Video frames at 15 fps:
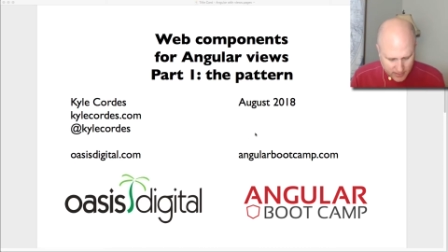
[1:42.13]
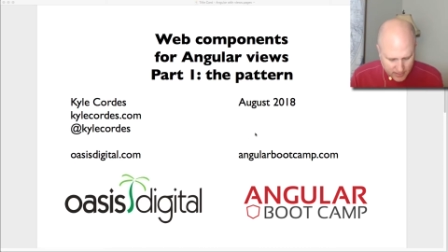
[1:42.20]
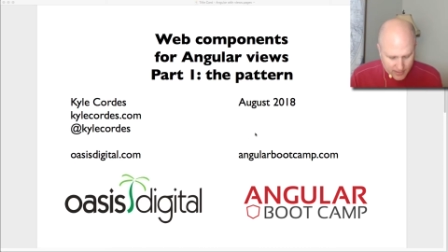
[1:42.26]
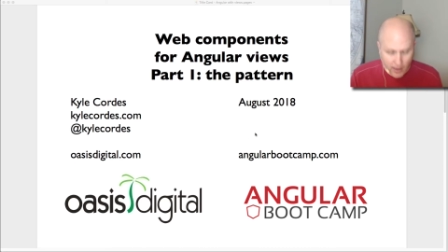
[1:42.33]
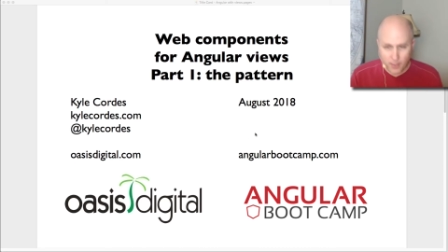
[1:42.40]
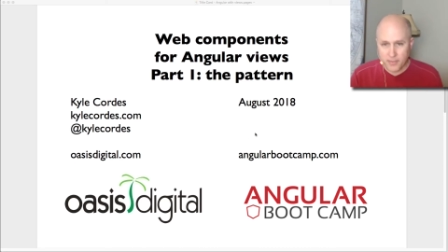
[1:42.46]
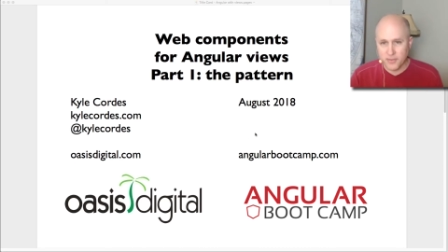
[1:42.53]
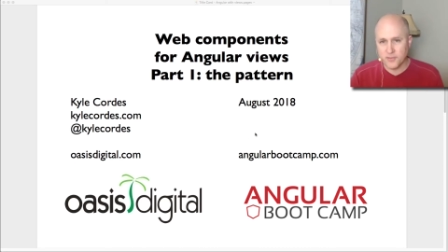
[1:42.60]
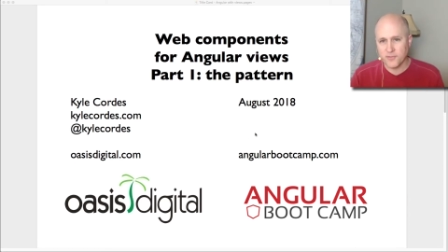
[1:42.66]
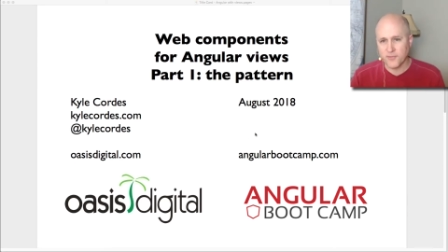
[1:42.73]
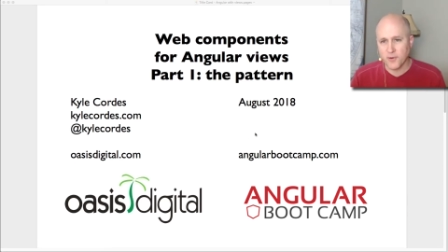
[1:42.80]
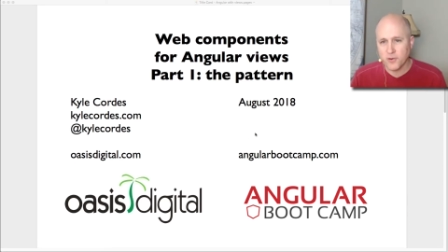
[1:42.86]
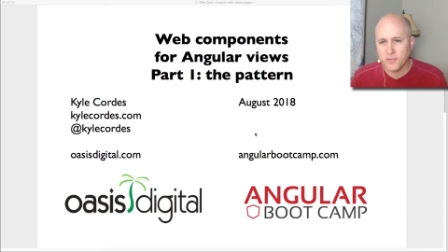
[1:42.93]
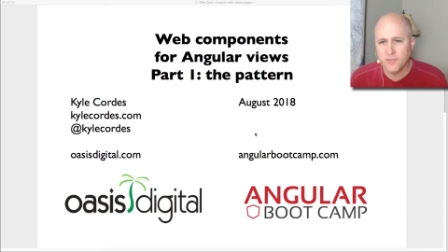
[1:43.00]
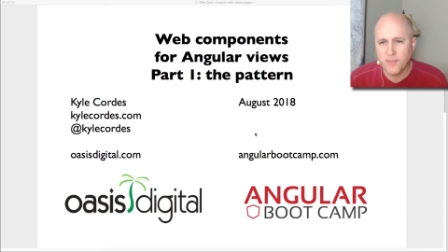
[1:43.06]
Now in this
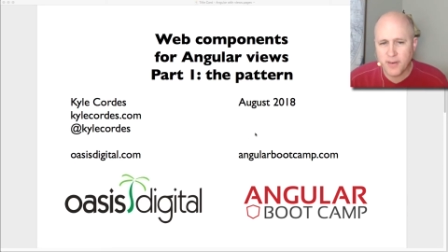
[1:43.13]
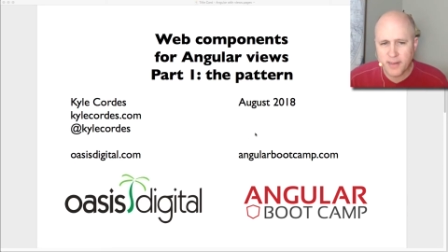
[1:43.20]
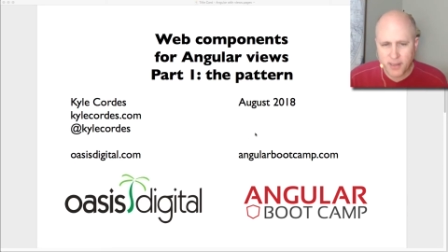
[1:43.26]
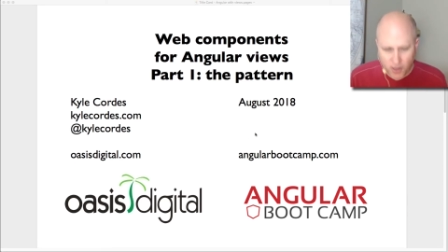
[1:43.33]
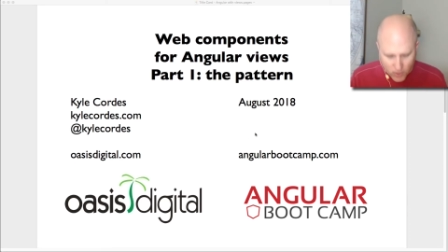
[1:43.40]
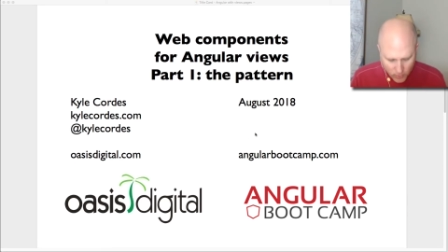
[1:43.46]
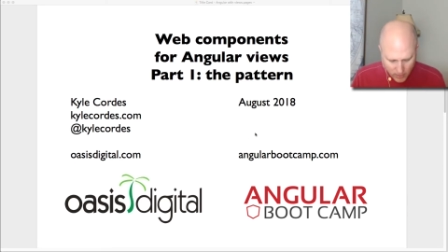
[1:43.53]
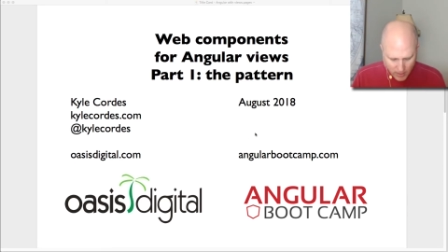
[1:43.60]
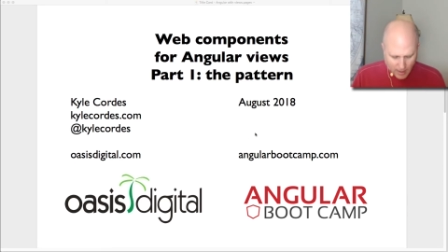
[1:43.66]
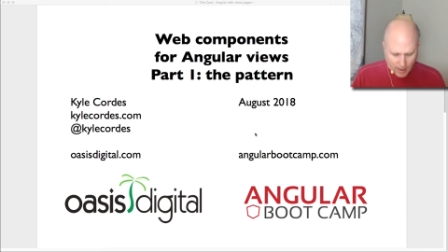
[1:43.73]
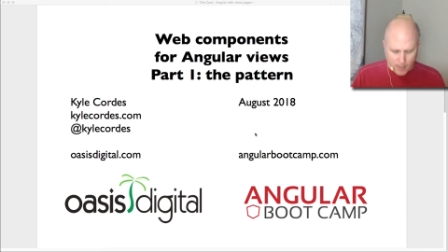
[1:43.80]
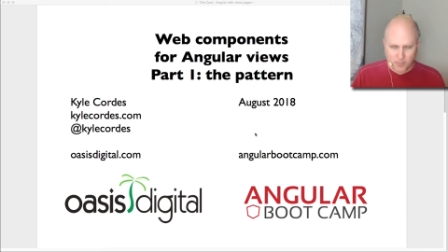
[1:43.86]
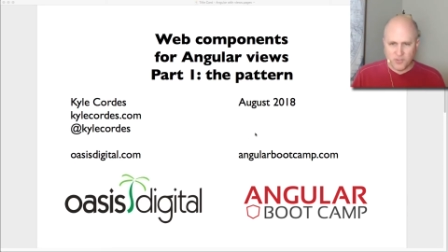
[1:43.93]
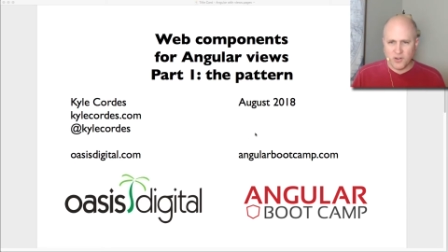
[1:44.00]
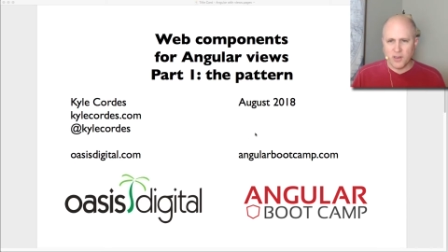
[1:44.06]
first video,
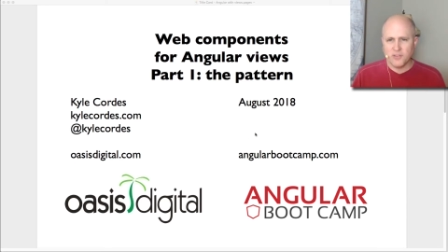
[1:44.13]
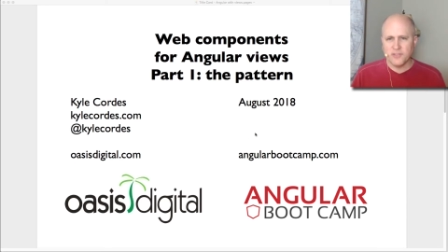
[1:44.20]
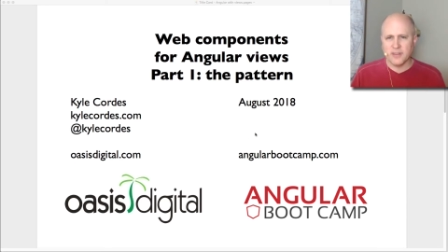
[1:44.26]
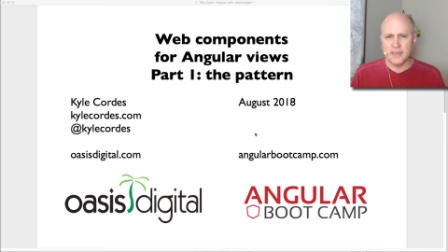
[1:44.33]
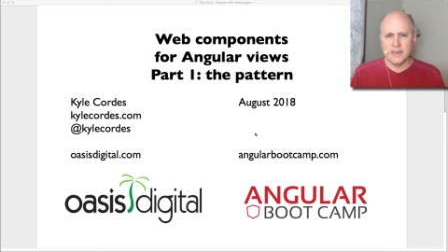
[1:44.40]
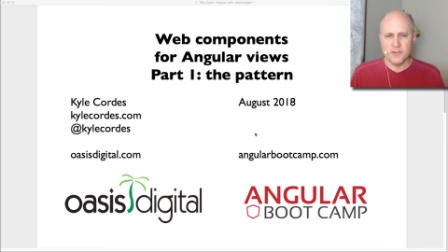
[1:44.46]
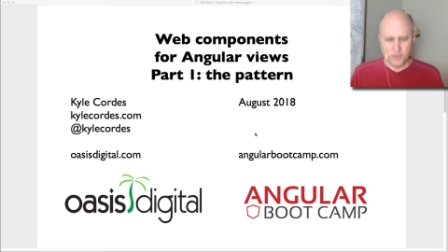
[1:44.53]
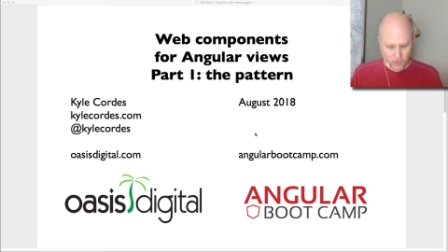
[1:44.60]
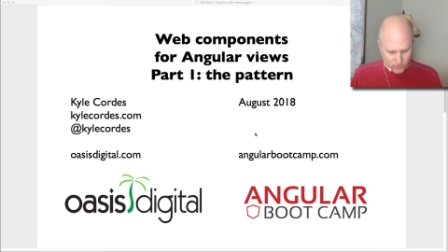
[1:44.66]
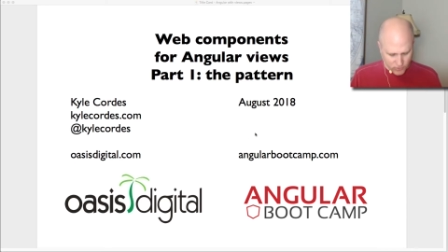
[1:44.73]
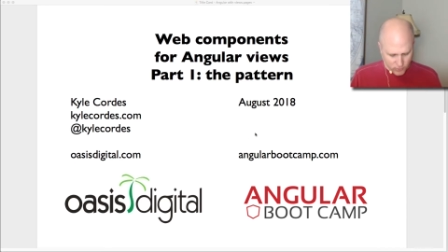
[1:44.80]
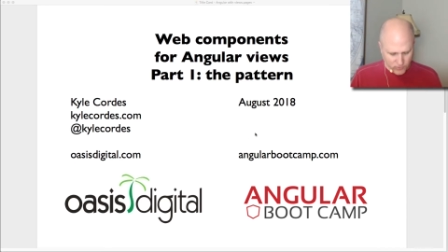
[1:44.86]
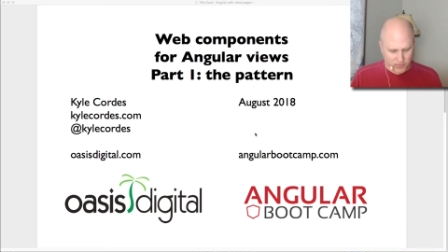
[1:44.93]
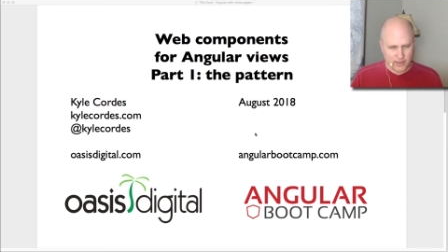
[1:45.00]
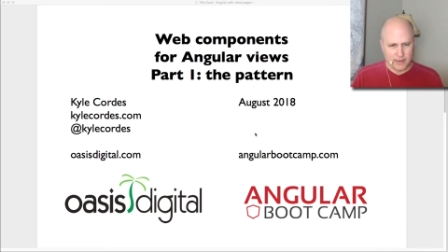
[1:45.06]
I'm just
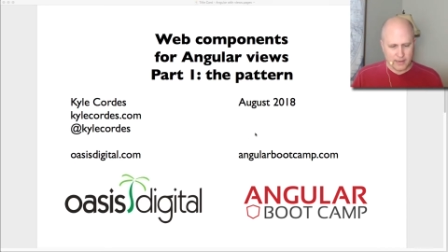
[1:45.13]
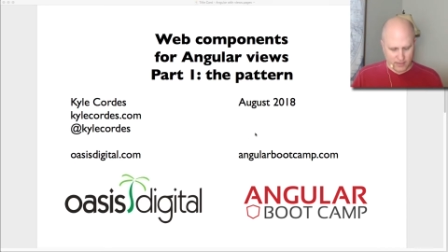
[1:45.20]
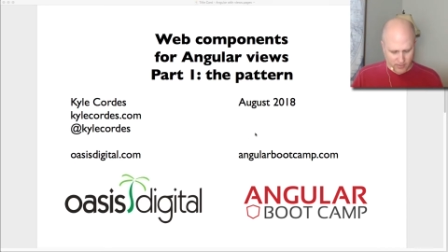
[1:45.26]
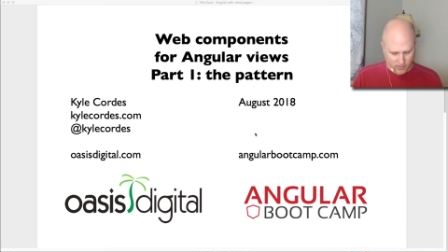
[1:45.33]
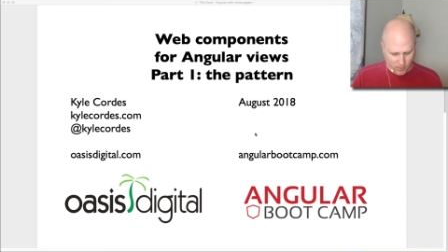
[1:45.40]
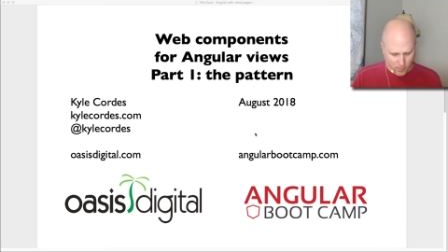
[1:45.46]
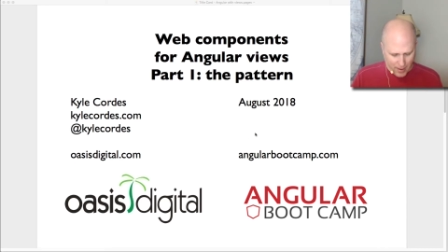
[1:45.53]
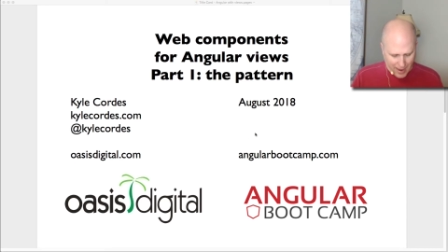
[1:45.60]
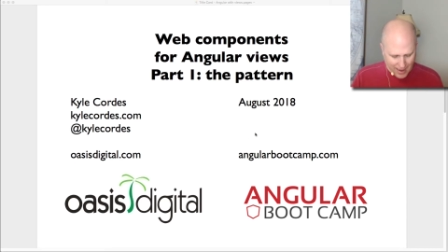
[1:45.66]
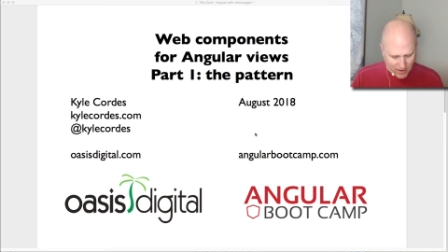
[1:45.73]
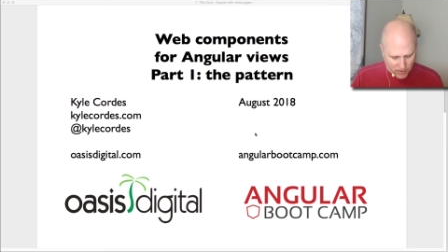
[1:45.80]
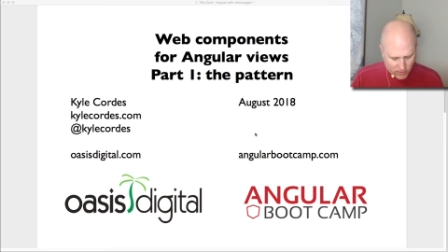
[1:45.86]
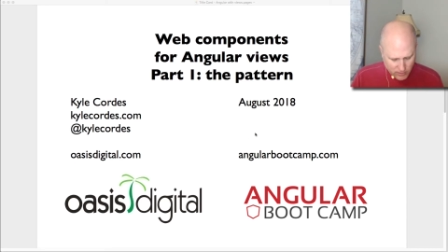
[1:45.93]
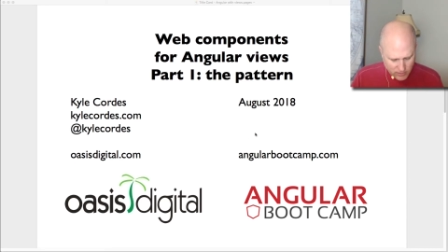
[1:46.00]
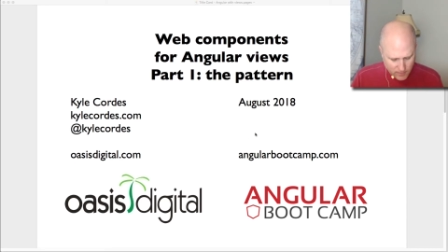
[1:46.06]
introducing the
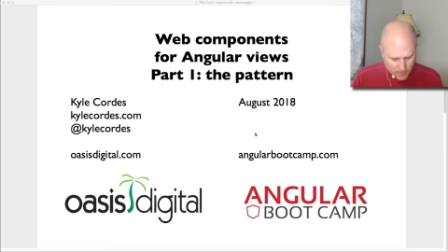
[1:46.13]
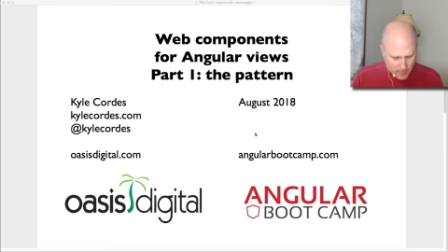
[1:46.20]
pattern,